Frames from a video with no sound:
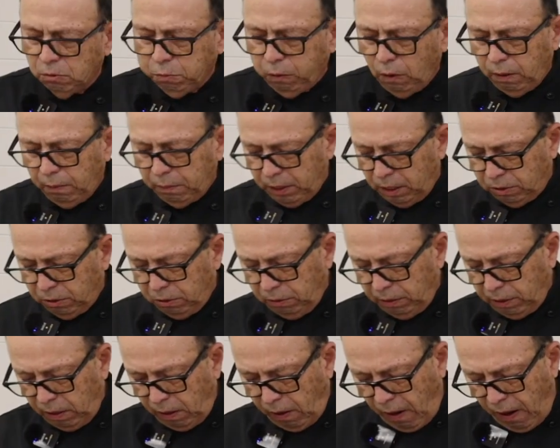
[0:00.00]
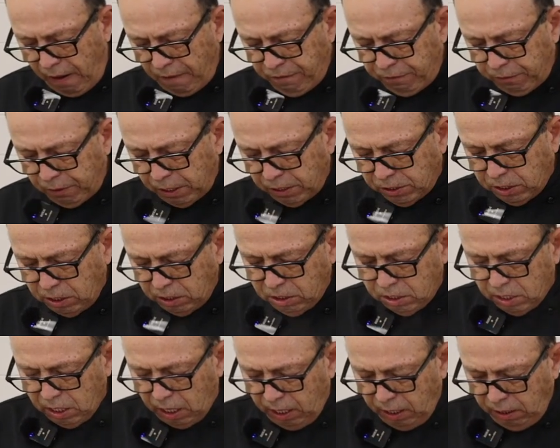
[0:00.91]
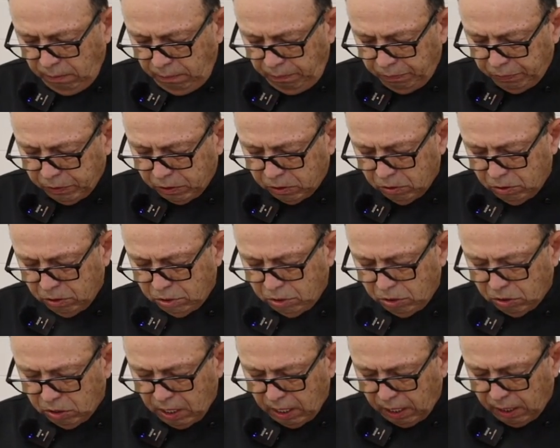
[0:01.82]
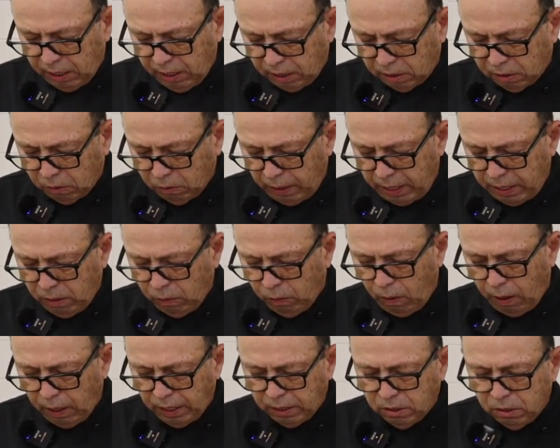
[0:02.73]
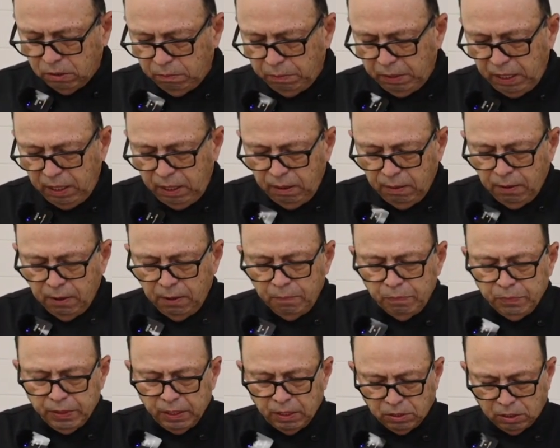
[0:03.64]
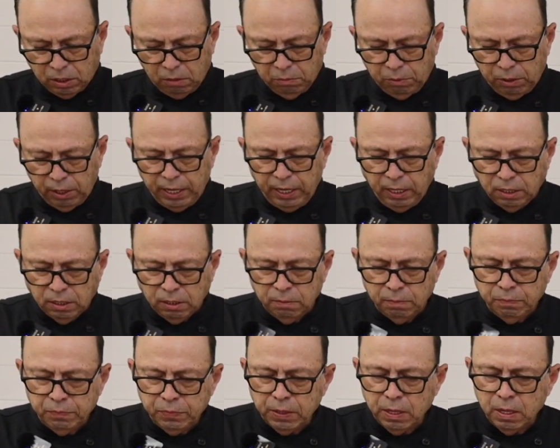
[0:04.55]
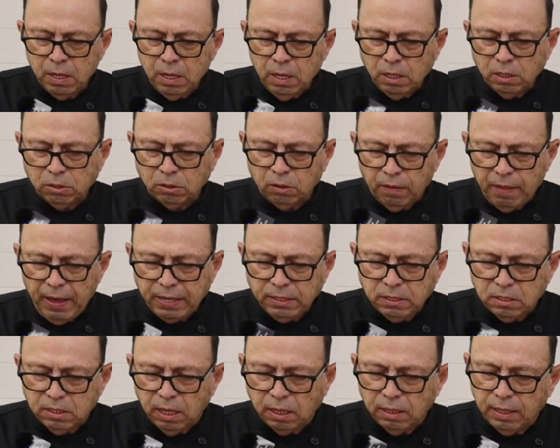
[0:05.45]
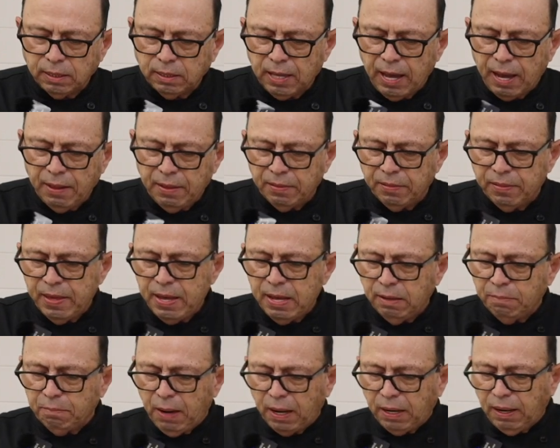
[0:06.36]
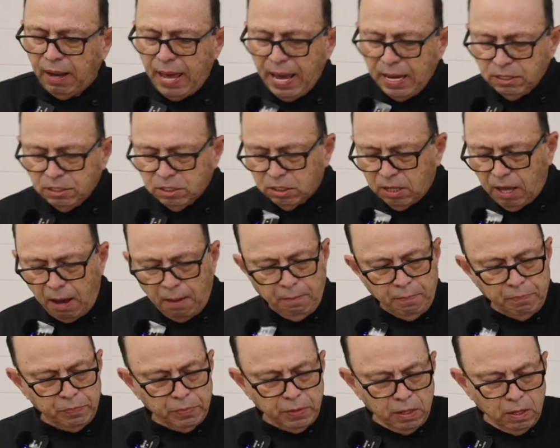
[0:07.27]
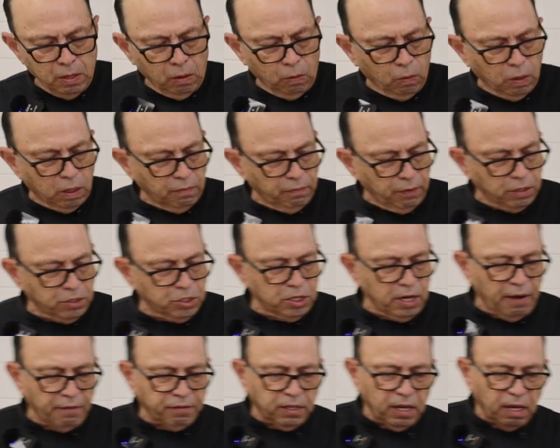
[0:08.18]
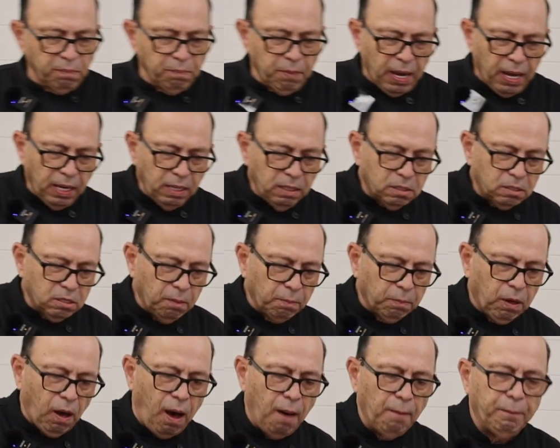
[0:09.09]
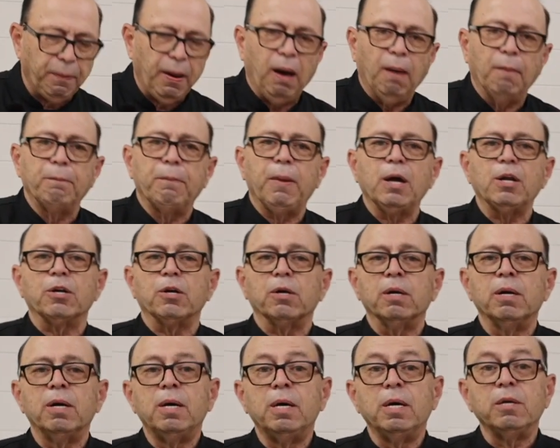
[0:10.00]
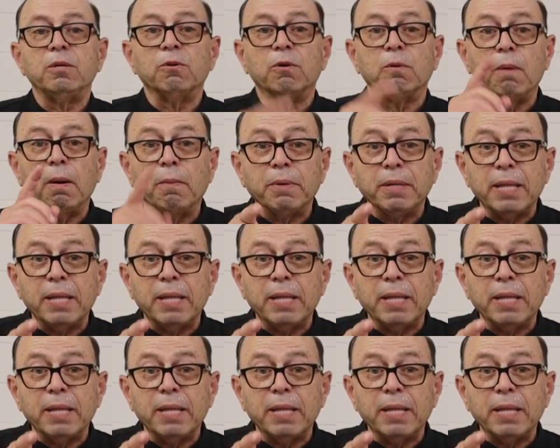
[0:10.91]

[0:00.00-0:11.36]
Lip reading: point, I'm going to turn it off because it's done. As soon as you thicken it the way you want it to be, it's complete. So that's done like that. And then my last step, one of our chefs had made some compound butter. You remember